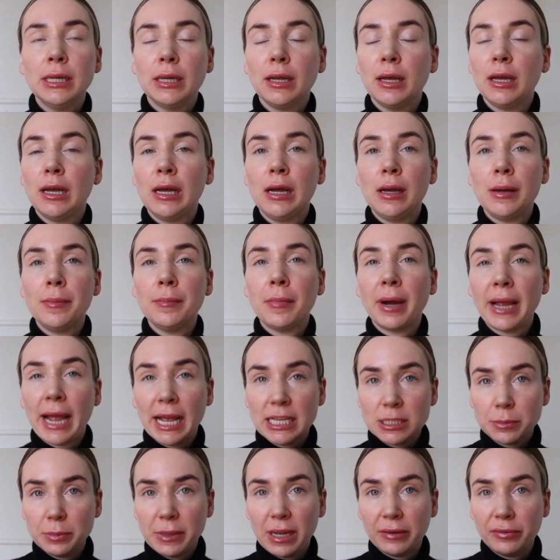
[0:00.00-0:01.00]
my
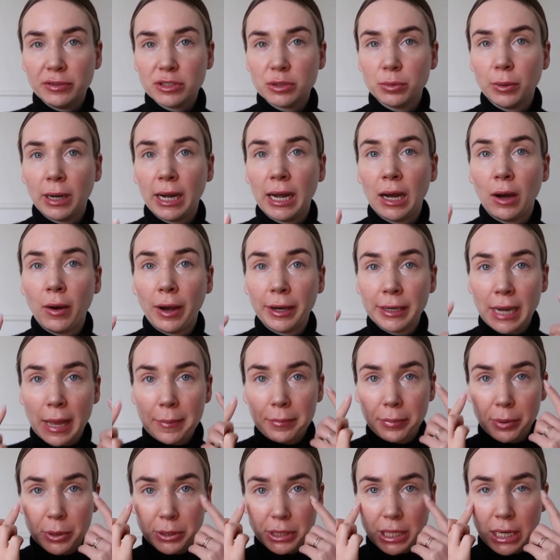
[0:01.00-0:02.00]
SPF as well, and I
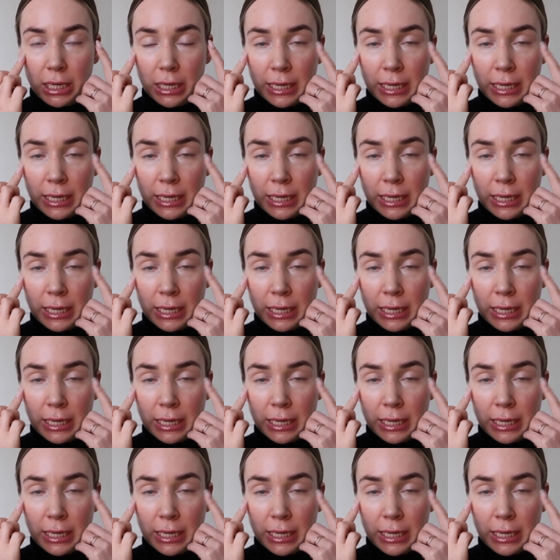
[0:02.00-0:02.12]
put a